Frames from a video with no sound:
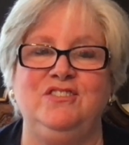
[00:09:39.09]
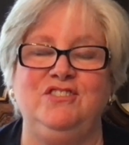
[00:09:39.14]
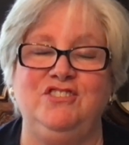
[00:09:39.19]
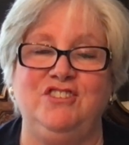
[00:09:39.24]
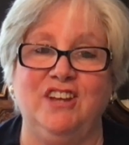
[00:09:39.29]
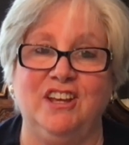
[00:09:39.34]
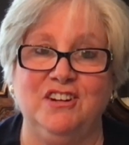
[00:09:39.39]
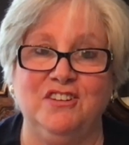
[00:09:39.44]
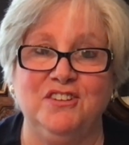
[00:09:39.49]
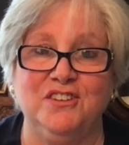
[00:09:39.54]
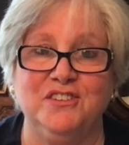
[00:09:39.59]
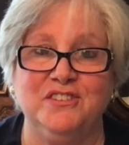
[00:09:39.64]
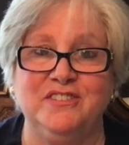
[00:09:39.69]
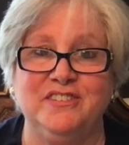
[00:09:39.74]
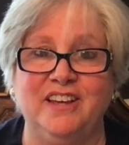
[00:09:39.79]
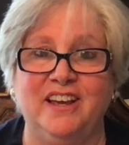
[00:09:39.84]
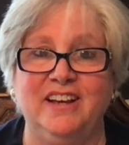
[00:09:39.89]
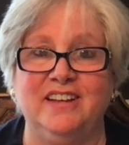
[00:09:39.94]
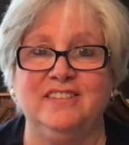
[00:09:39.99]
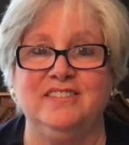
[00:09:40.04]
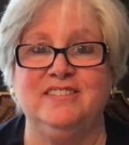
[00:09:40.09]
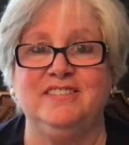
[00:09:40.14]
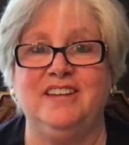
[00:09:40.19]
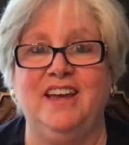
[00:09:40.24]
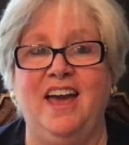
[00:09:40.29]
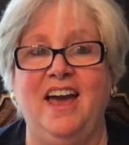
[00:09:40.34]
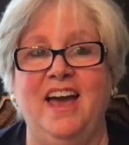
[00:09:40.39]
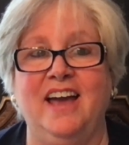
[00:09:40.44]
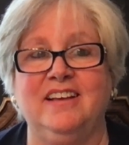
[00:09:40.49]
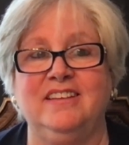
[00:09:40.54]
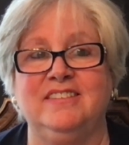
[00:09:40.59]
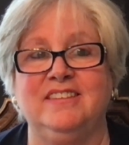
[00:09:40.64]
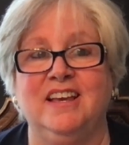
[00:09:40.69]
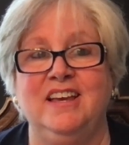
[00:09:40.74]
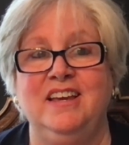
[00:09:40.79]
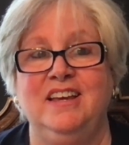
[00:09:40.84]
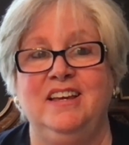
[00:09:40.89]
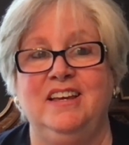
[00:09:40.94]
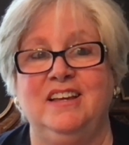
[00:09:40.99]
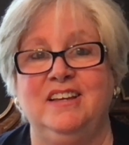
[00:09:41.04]
General sales tax
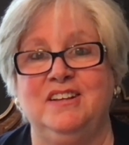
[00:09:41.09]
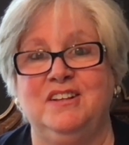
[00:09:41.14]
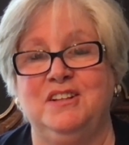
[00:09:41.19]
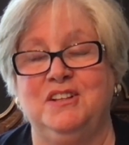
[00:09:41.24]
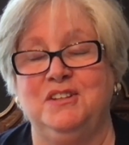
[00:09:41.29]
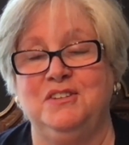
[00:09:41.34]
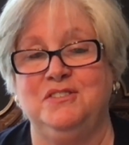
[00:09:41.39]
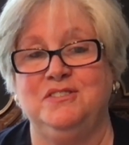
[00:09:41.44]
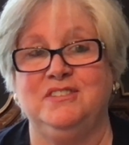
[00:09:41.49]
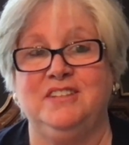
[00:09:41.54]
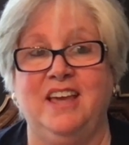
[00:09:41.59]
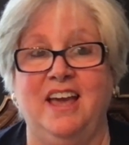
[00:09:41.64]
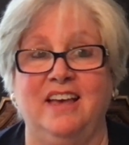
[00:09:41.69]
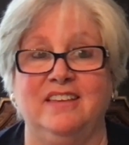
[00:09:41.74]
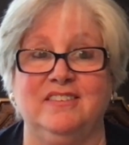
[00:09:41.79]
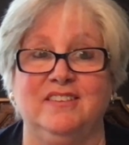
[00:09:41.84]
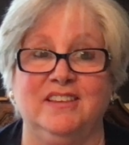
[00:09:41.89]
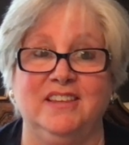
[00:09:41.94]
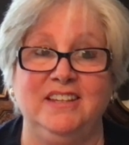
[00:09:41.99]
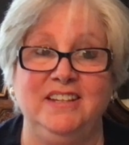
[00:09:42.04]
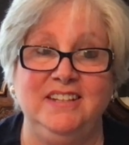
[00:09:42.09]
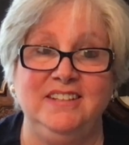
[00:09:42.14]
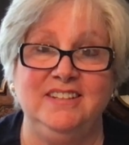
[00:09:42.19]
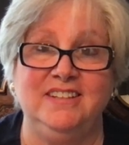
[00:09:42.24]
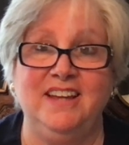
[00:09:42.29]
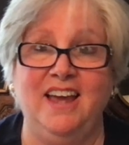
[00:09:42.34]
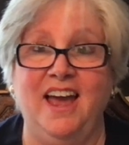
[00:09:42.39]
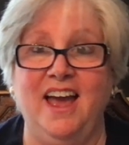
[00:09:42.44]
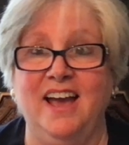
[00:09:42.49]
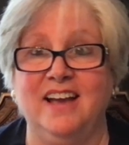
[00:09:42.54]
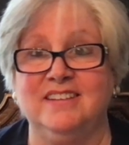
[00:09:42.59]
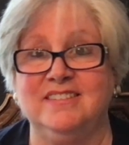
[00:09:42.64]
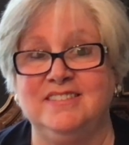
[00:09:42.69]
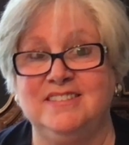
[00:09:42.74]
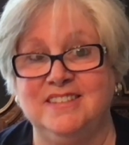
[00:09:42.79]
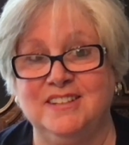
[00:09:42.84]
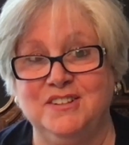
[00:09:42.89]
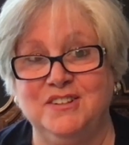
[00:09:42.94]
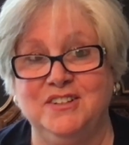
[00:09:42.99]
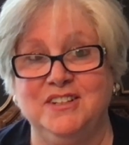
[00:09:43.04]
includes gasoline tax,
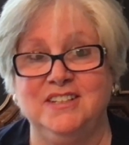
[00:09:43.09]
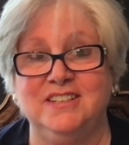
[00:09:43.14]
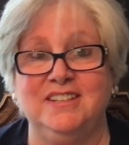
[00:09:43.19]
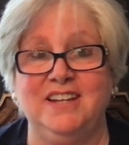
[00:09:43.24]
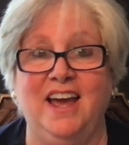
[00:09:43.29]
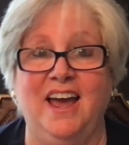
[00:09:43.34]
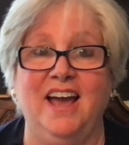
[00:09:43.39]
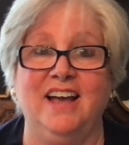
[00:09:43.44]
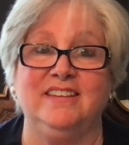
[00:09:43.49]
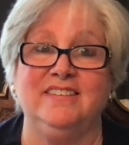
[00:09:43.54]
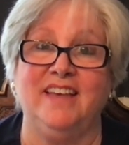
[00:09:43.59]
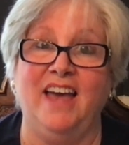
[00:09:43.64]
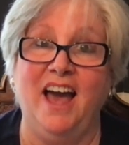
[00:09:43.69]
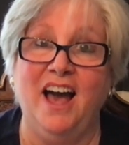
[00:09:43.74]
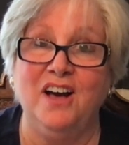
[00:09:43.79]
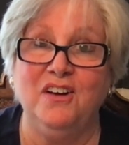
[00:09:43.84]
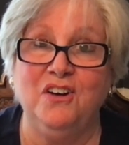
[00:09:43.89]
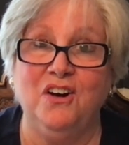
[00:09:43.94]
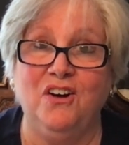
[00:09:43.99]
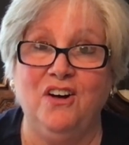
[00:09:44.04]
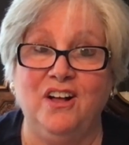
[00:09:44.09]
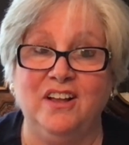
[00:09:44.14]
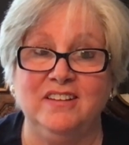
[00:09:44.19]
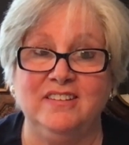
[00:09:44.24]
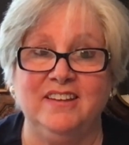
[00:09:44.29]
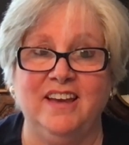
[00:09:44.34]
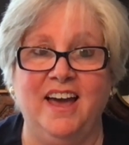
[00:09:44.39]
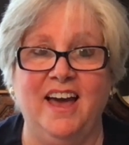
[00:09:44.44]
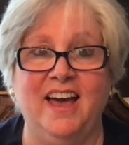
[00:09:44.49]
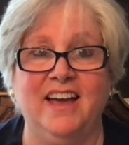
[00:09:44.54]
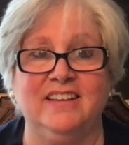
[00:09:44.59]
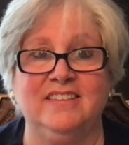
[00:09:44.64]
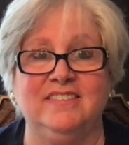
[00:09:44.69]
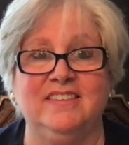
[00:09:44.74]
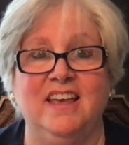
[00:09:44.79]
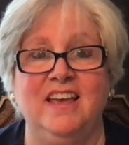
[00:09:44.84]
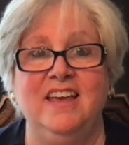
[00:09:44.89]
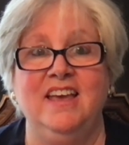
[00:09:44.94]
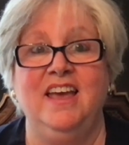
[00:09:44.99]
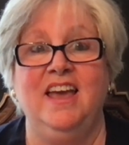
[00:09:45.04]
cigarette tax, alcohol tax,
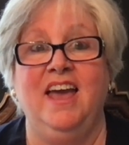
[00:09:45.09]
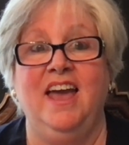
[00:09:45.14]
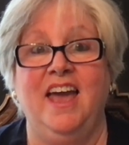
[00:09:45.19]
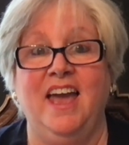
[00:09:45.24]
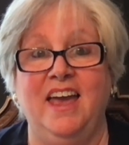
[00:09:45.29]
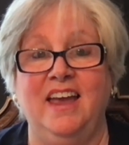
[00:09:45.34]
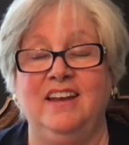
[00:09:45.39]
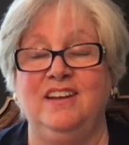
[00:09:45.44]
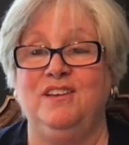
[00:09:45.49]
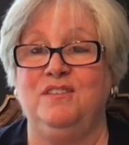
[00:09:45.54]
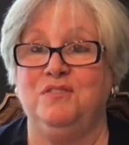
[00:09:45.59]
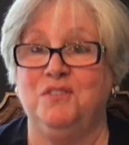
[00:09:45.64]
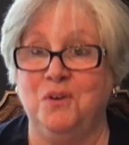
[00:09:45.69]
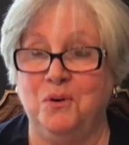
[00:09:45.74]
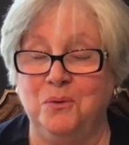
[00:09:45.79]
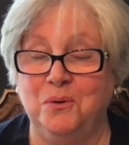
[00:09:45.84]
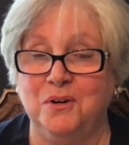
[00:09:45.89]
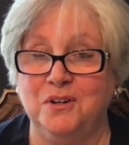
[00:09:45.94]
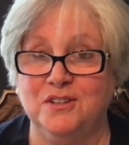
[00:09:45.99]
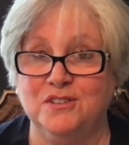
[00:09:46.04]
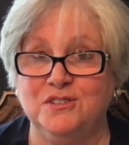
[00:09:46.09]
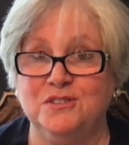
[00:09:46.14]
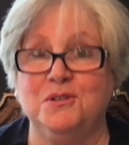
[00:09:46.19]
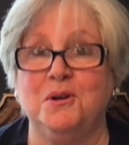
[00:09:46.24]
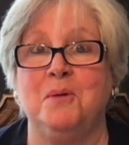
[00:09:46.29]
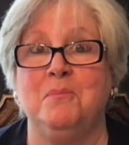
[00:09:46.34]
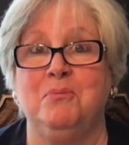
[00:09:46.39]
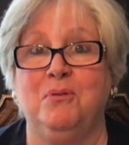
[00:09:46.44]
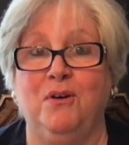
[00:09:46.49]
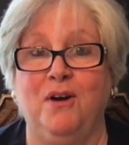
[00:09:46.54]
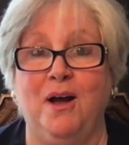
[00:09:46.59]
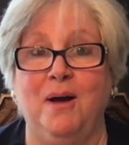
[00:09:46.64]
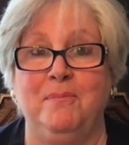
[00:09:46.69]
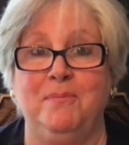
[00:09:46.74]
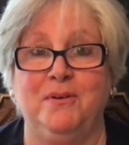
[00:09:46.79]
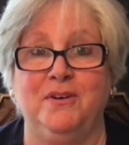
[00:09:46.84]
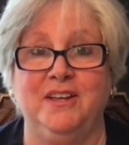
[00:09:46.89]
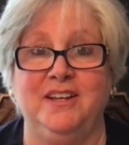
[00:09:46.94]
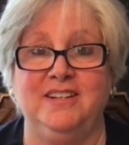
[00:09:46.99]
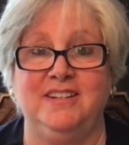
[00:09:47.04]
and of course,
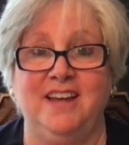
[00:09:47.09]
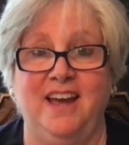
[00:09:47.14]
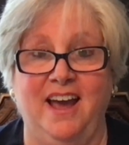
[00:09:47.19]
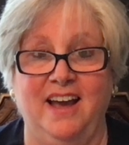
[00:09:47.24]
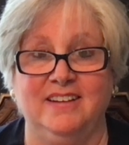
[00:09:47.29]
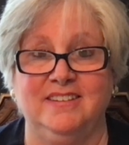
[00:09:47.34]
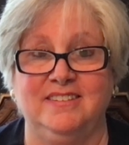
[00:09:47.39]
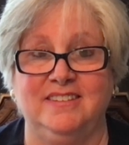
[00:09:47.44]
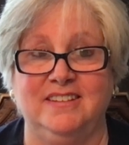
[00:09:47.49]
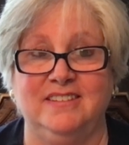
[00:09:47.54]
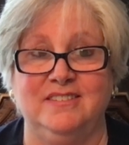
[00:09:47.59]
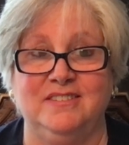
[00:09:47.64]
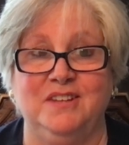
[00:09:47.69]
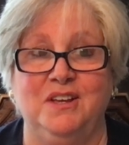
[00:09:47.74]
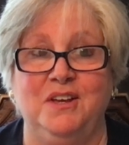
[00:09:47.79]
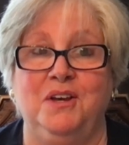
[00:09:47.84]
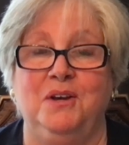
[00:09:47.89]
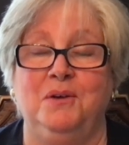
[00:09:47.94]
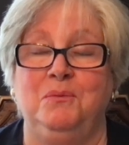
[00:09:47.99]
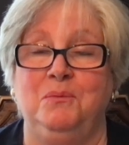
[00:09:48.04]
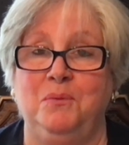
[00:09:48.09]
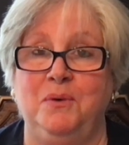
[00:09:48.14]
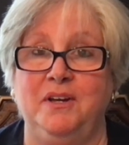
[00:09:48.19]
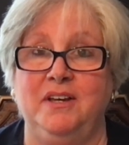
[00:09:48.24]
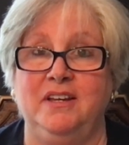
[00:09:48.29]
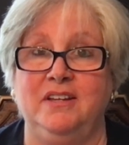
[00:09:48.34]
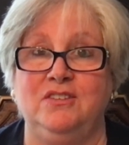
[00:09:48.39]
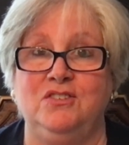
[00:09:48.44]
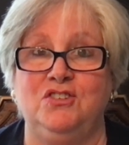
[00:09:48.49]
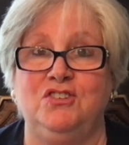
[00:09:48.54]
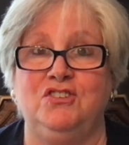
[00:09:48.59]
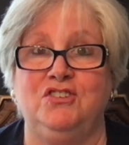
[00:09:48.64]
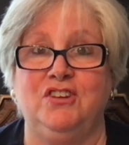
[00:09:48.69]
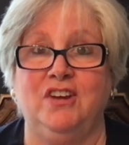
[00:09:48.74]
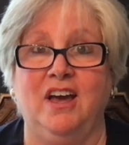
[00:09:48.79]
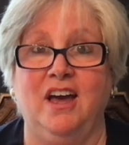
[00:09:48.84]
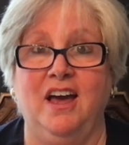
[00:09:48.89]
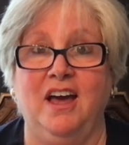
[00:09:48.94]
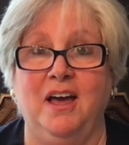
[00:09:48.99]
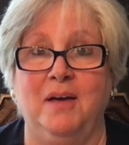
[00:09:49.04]
property taxes, which
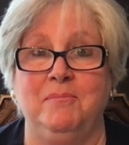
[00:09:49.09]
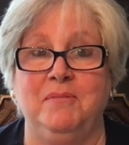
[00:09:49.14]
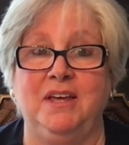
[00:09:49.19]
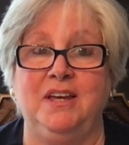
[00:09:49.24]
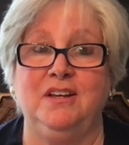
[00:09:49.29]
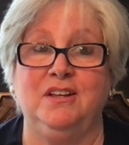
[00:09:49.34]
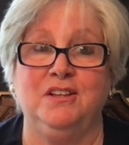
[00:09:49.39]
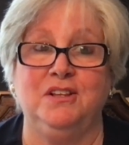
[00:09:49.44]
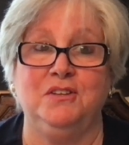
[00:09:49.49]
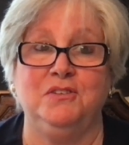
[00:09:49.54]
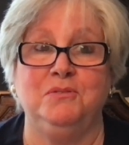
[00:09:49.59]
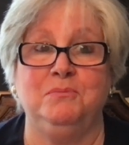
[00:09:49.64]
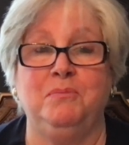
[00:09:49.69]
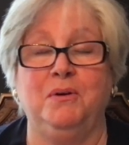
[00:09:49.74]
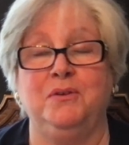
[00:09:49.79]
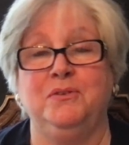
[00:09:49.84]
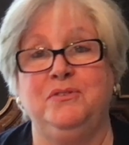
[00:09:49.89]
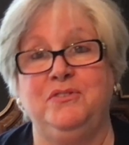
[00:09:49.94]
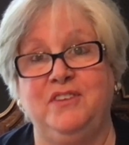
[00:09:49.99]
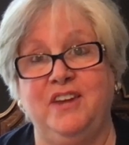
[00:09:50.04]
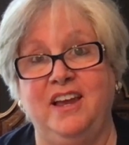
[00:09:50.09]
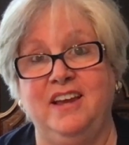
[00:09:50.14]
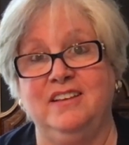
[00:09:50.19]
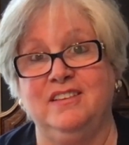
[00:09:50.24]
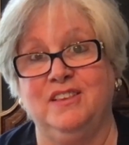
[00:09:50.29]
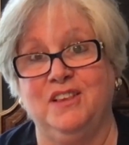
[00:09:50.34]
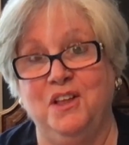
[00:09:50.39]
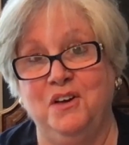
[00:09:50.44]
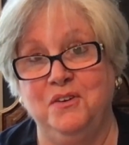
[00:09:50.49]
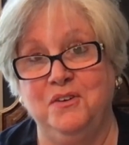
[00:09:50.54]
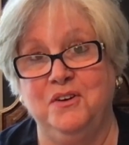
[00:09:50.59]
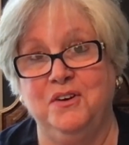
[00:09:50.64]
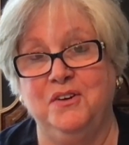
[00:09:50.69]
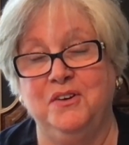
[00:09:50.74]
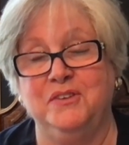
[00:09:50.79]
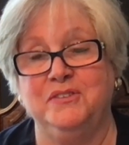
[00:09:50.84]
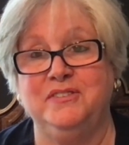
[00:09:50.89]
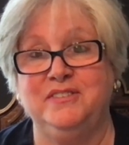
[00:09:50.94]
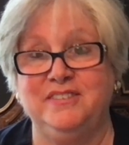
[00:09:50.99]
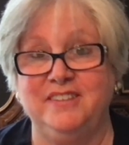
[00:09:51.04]
include both state and
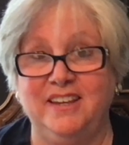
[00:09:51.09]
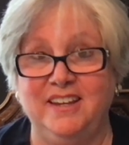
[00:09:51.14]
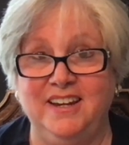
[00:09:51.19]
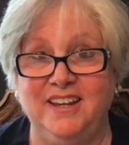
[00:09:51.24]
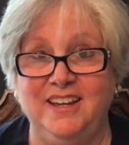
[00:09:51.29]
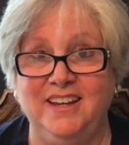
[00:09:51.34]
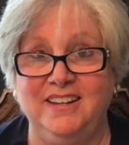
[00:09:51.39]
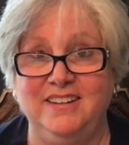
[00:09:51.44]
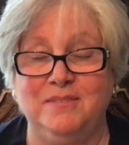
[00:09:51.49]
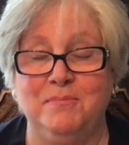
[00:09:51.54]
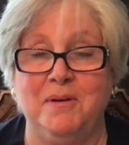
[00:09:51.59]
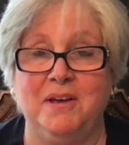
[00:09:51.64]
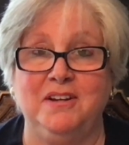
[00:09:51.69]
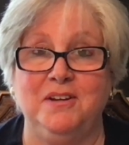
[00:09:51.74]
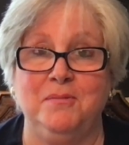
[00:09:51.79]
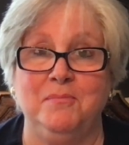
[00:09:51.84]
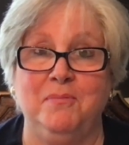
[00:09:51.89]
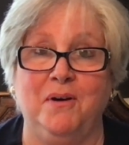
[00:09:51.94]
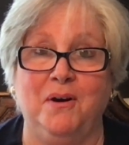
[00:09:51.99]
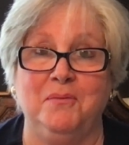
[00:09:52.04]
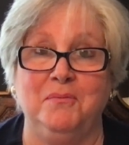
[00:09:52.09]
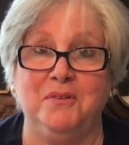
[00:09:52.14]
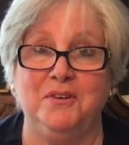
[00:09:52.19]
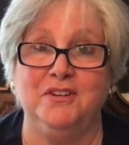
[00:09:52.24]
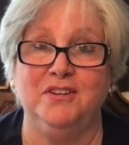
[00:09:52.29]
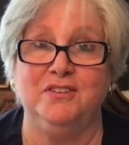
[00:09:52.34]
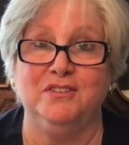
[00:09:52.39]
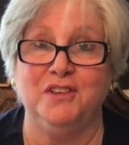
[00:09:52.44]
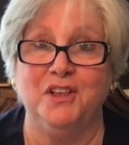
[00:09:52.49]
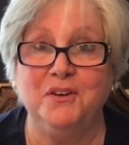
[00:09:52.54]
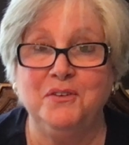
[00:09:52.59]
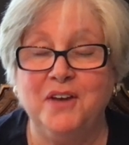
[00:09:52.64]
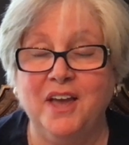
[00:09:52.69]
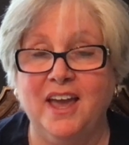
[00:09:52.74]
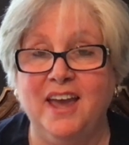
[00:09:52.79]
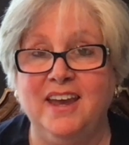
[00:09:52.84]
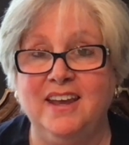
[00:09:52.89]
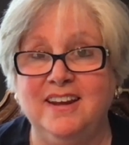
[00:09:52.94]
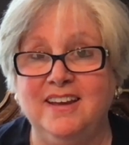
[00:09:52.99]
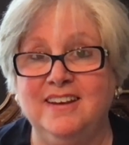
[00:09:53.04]
local, city, depending upon where you're
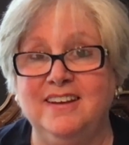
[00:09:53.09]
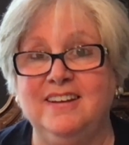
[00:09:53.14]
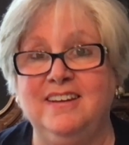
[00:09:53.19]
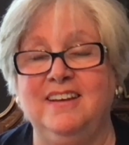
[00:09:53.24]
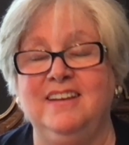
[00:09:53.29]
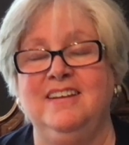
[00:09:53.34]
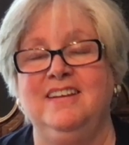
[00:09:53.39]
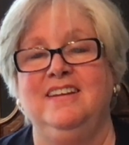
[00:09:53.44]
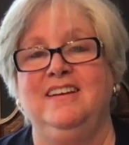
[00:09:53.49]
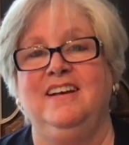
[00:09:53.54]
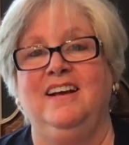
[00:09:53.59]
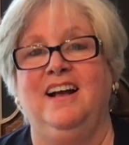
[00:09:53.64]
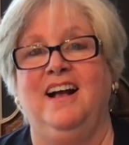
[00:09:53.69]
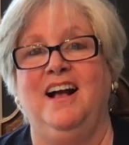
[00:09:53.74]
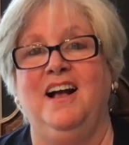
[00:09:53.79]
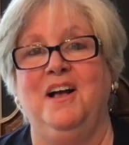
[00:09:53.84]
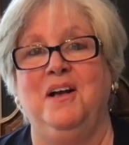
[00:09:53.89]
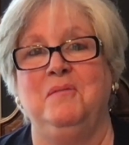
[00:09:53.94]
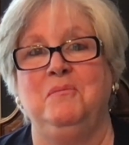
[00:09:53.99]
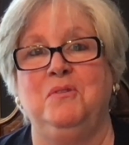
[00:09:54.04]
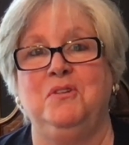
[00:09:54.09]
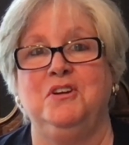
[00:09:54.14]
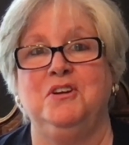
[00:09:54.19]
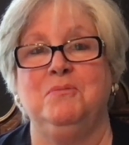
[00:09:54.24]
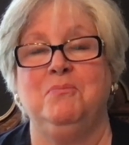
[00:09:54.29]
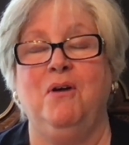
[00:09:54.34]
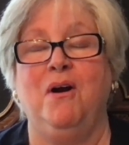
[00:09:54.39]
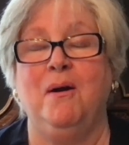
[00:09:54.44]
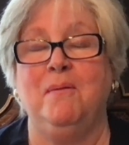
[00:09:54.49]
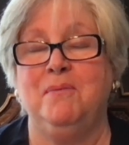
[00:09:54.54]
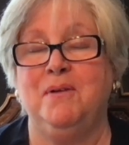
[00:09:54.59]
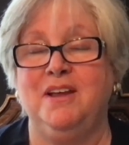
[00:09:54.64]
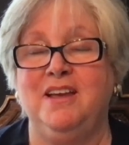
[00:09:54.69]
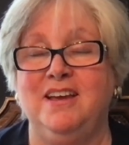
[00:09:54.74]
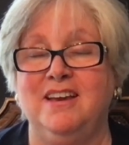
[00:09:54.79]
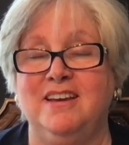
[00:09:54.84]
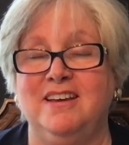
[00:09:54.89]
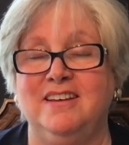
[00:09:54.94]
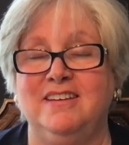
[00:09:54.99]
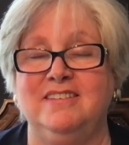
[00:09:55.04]
located, where your property
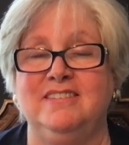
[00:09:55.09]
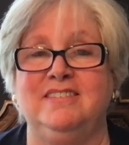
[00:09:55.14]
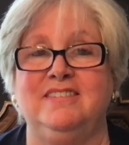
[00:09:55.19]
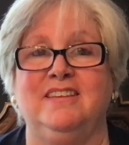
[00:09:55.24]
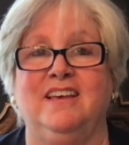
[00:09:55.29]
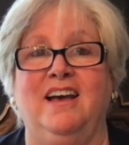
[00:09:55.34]
is.